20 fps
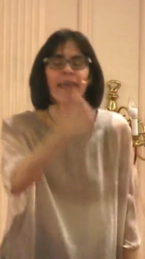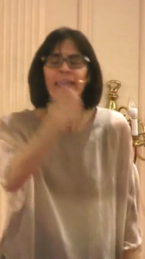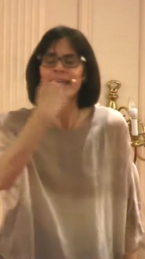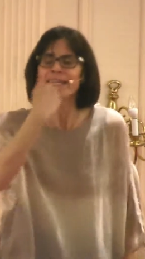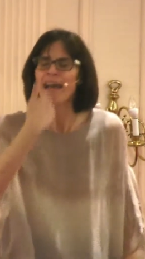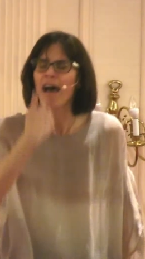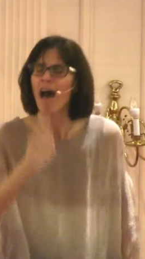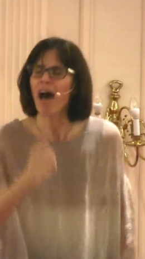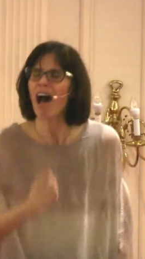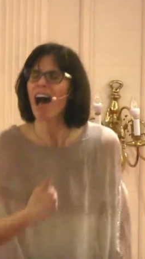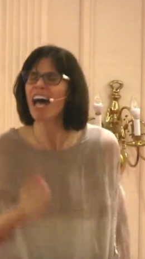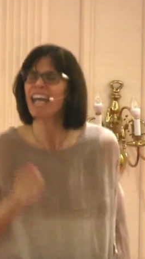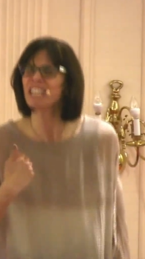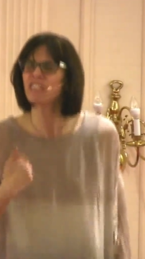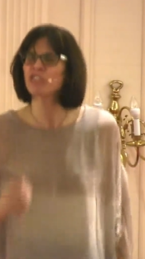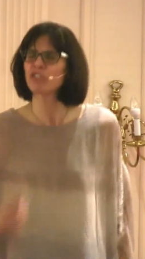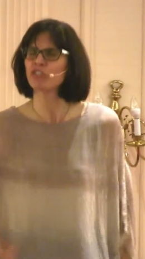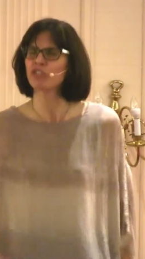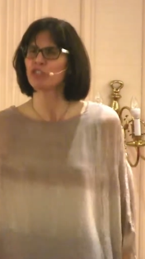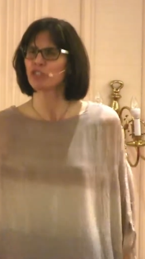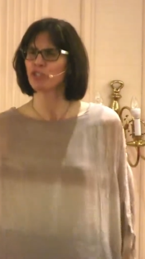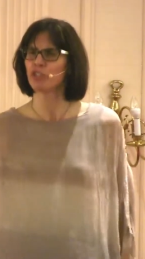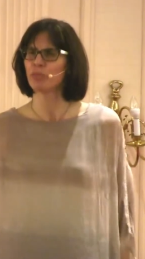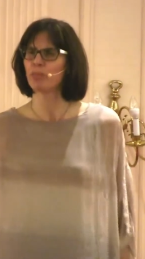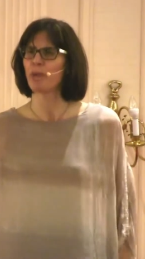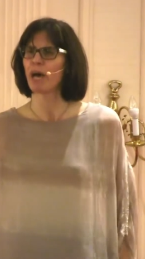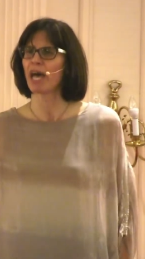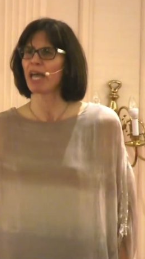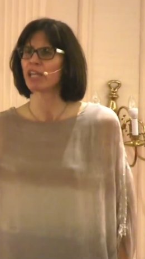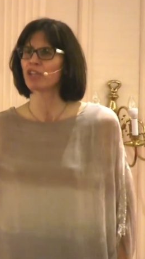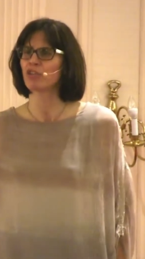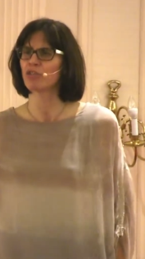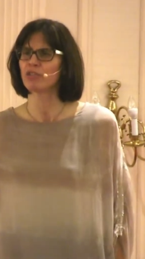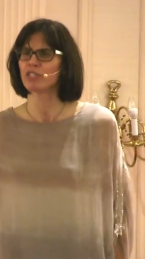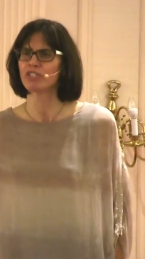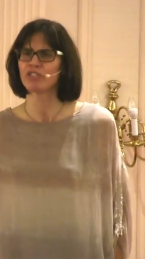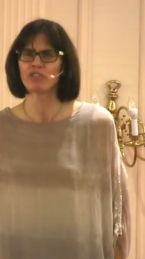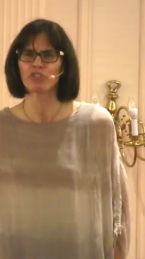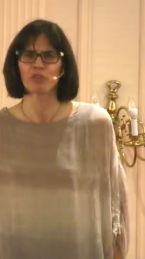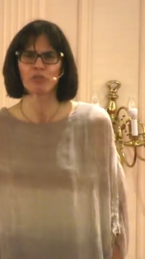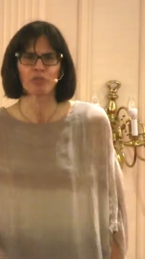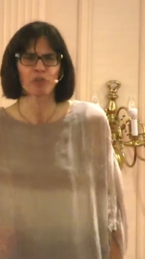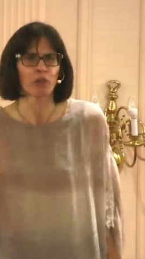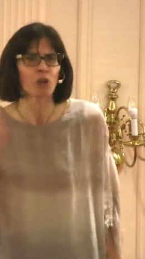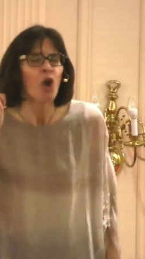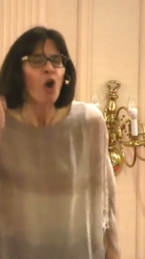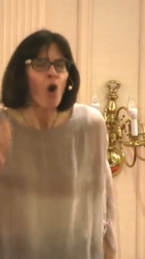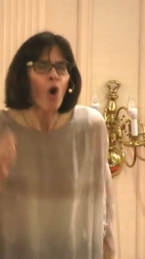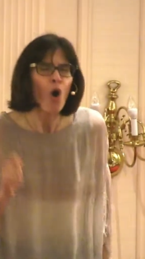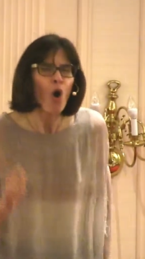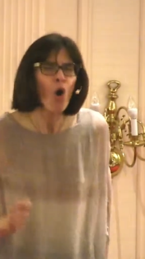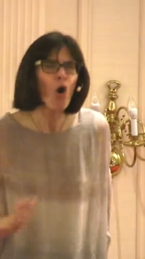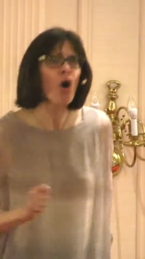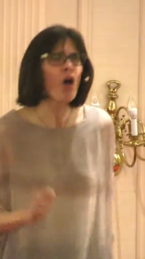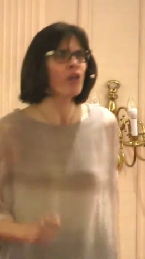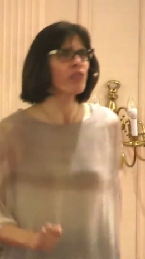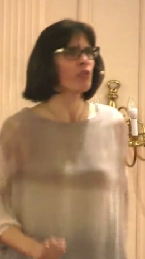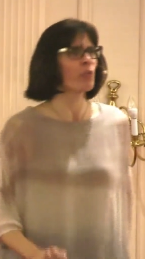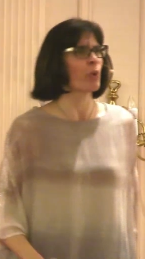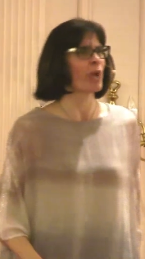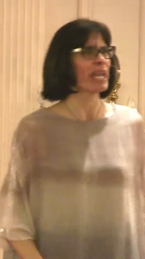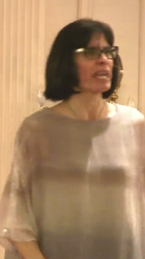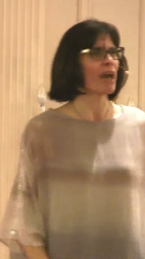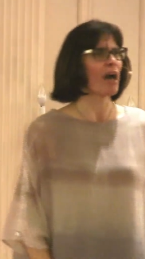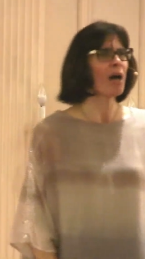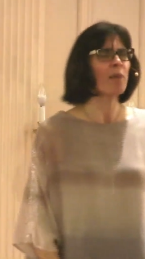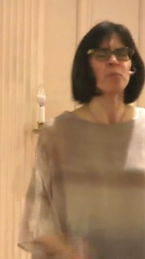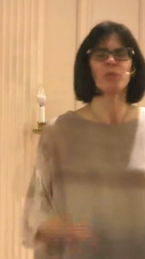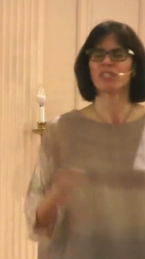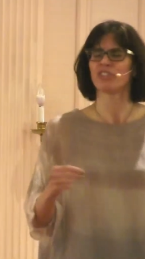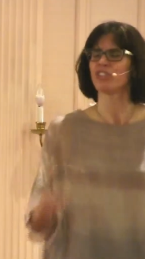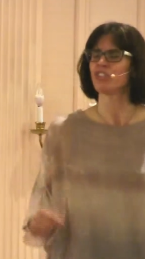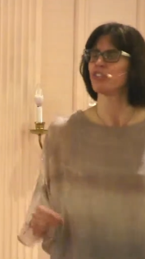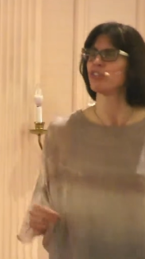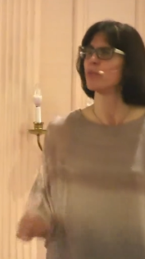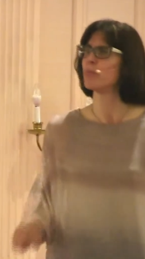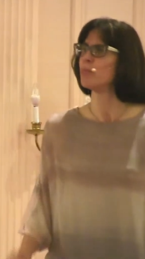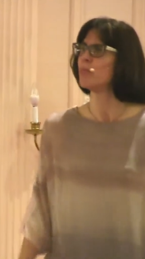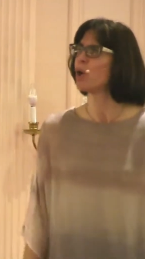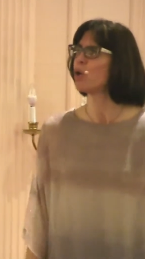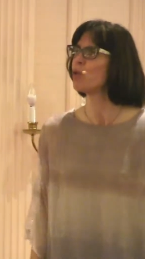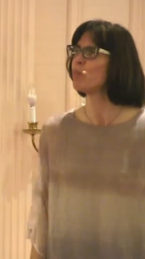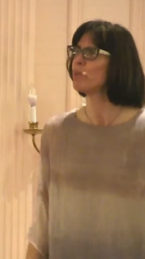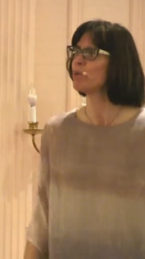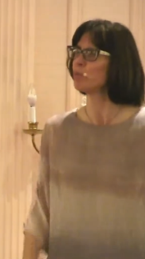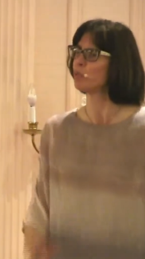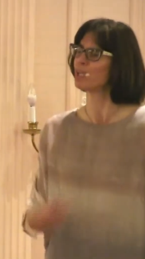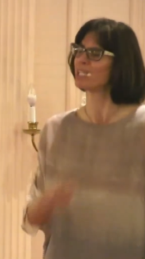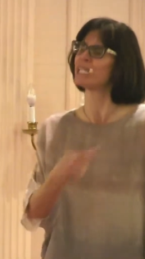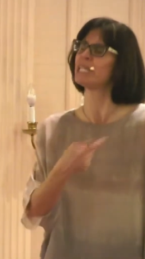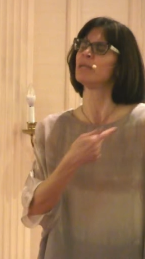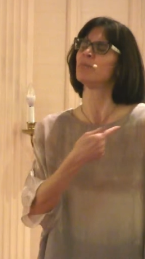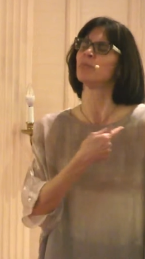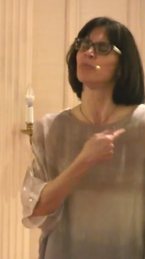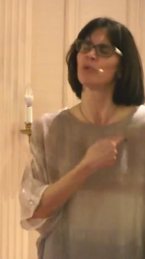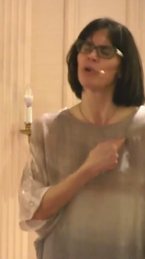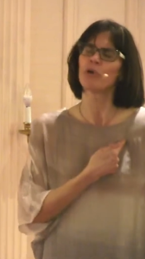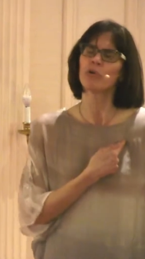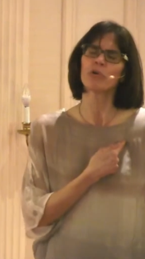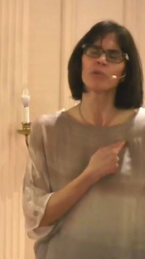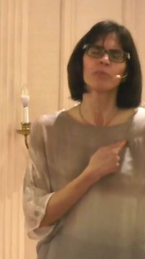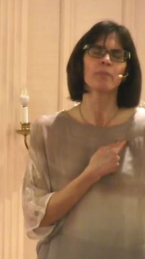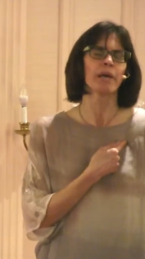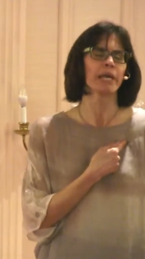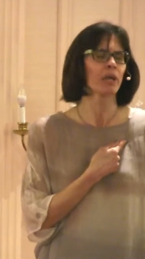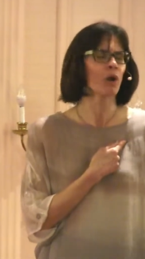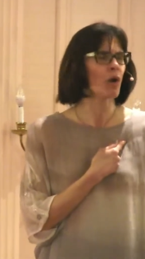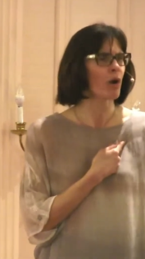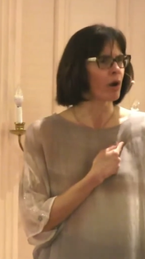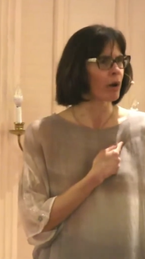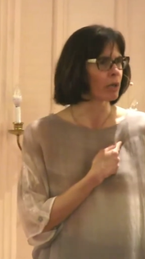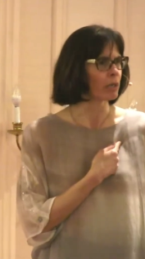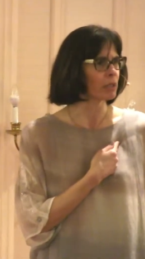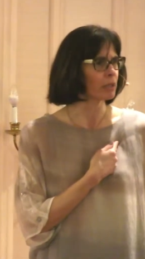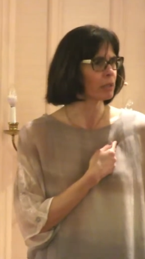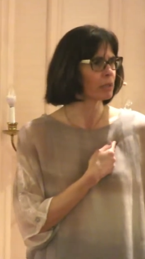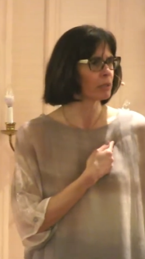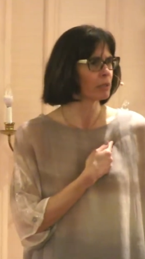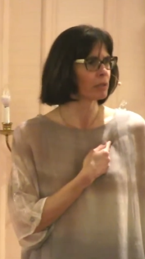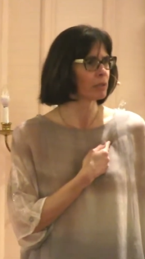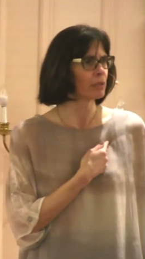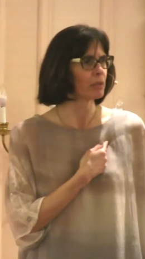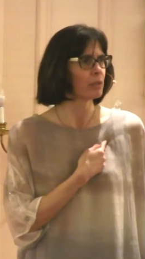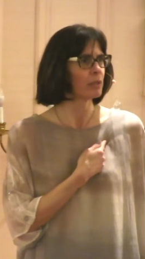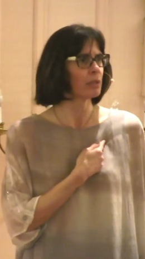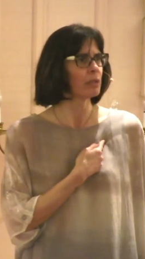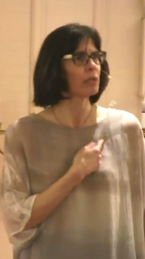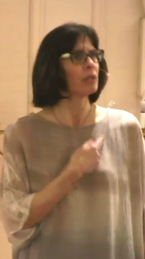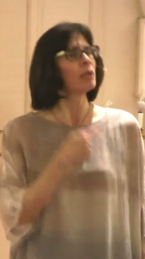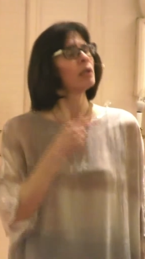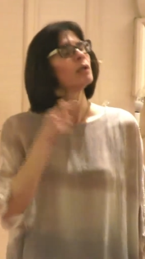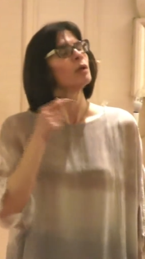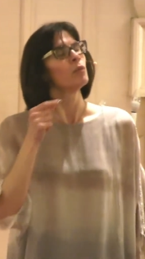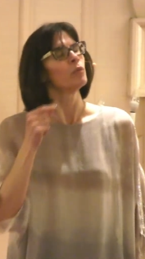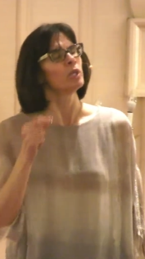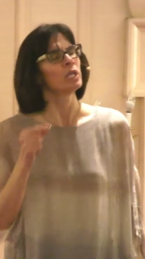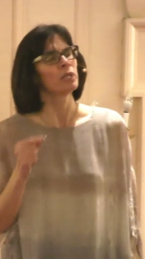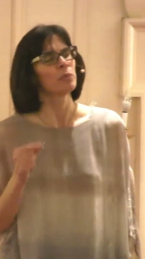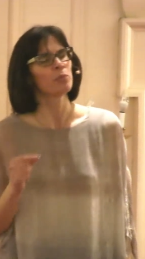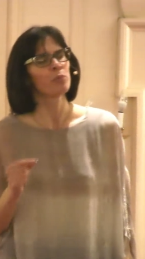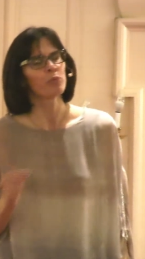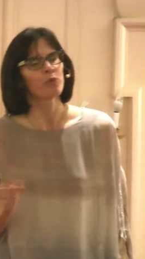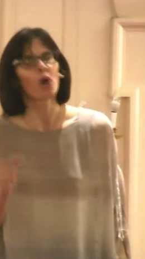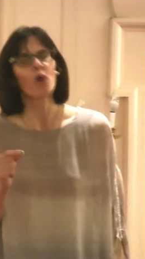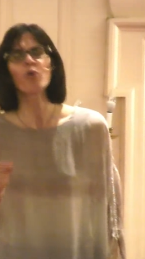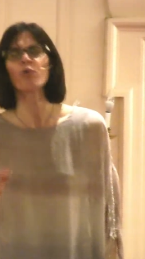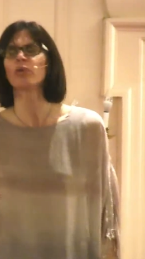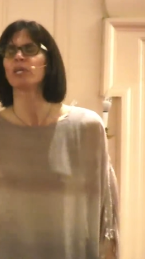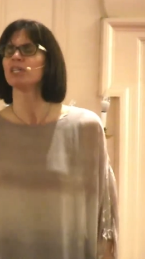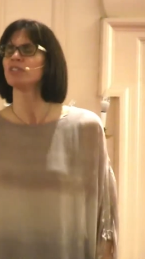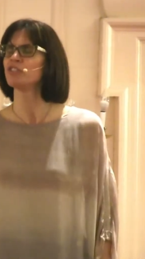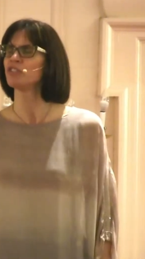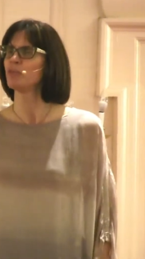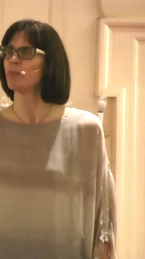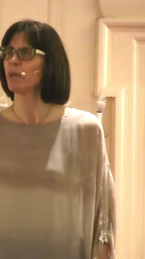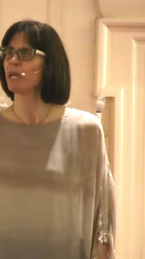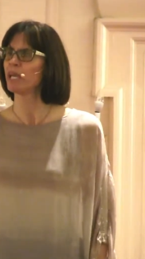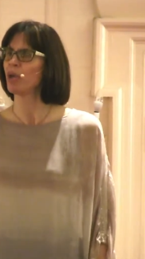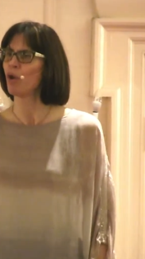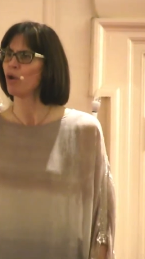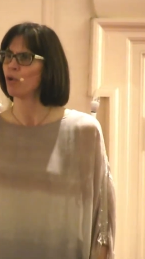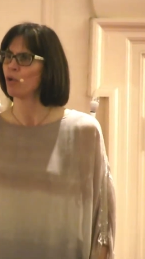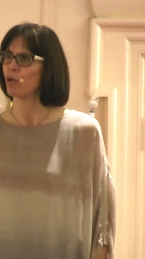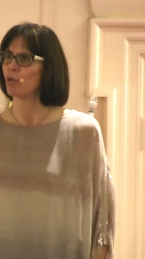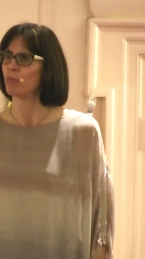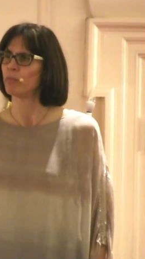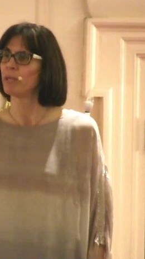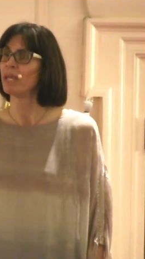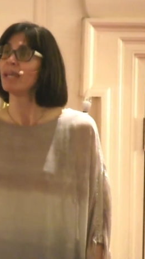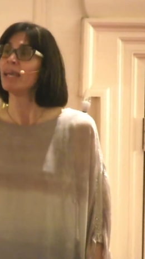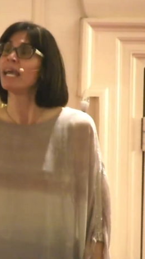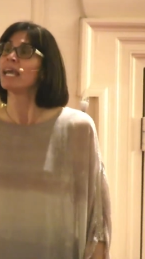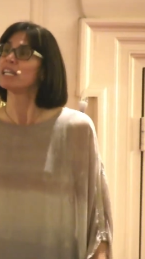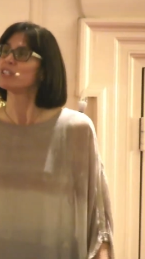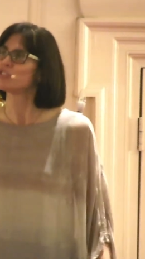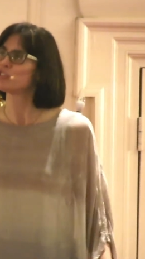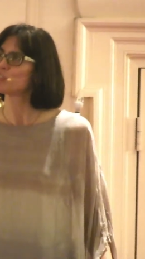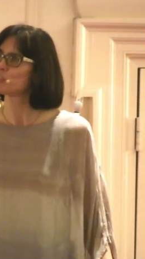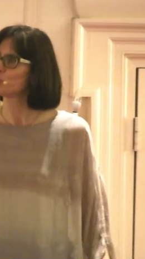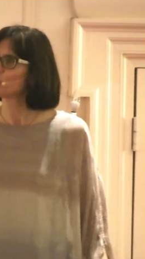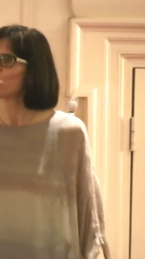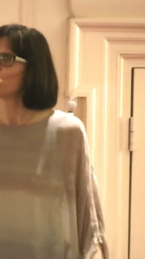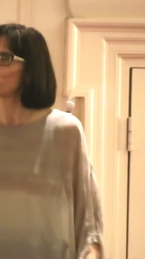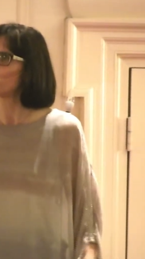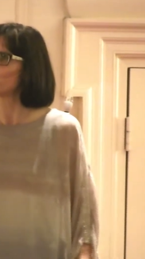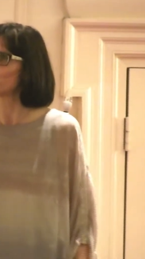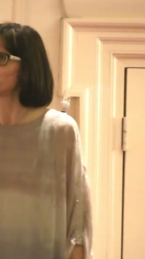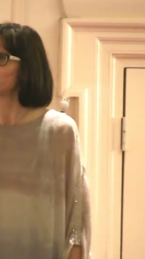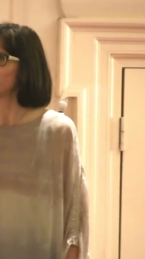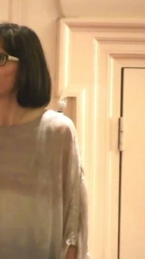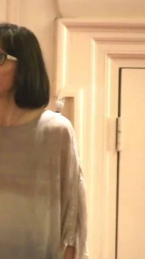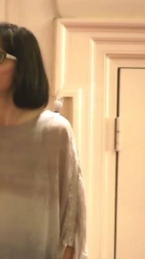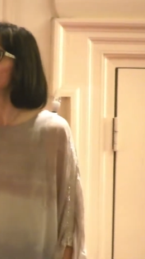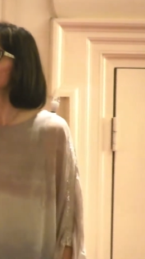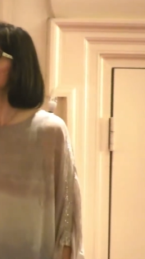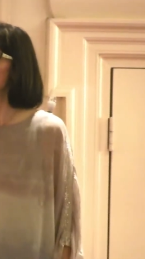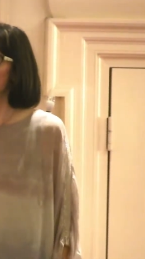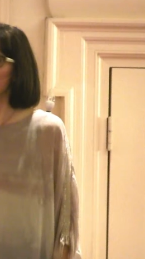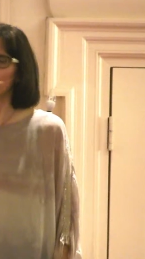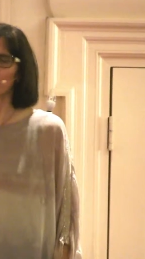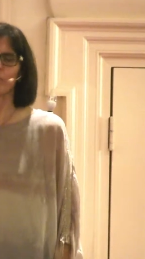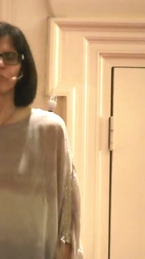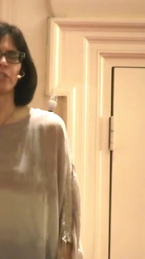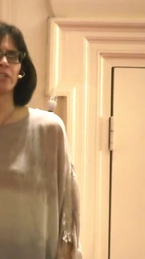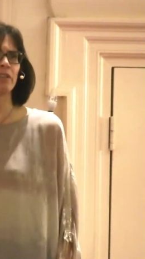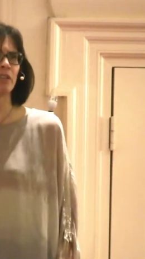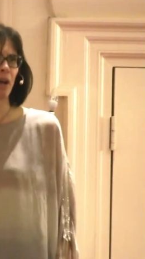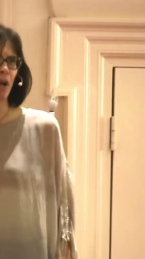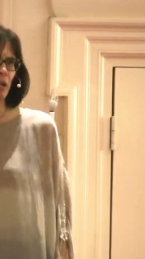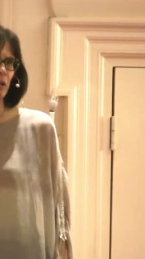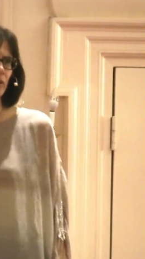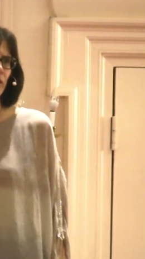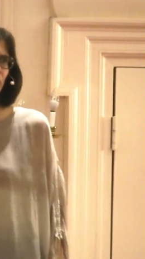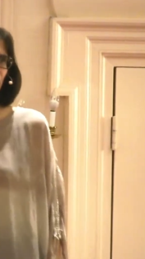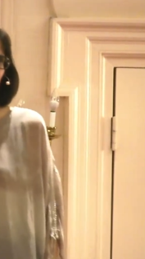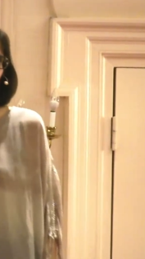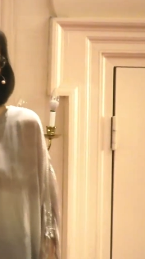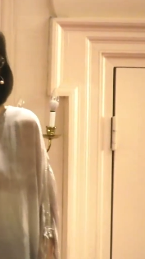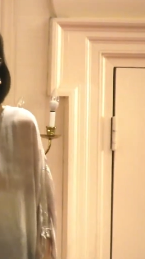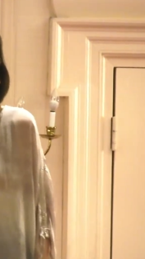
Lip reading: And I stood by Christopher all the way up until the moment when he broke my heart, when he broke into my home and stole $10,000.